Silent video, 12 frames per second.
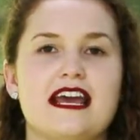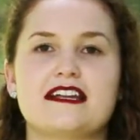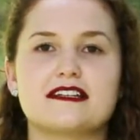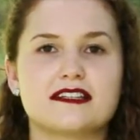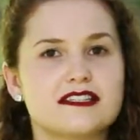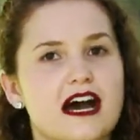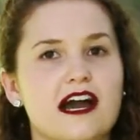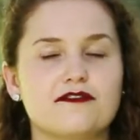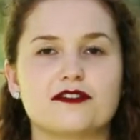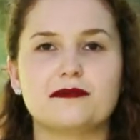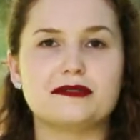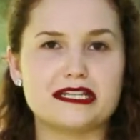and decide
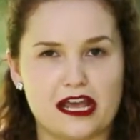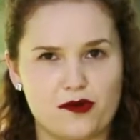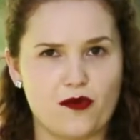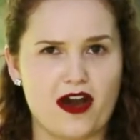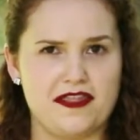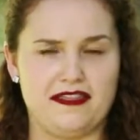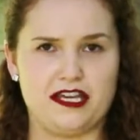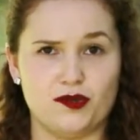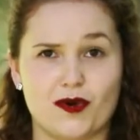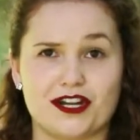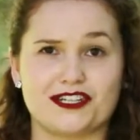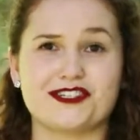from day one that
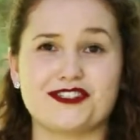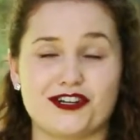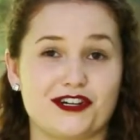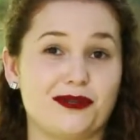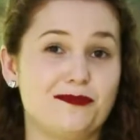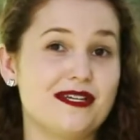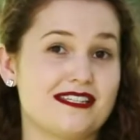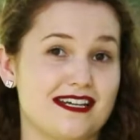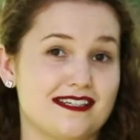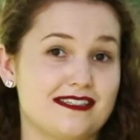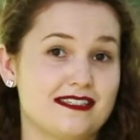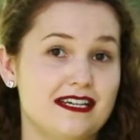you want to start a
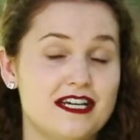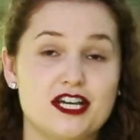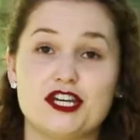business.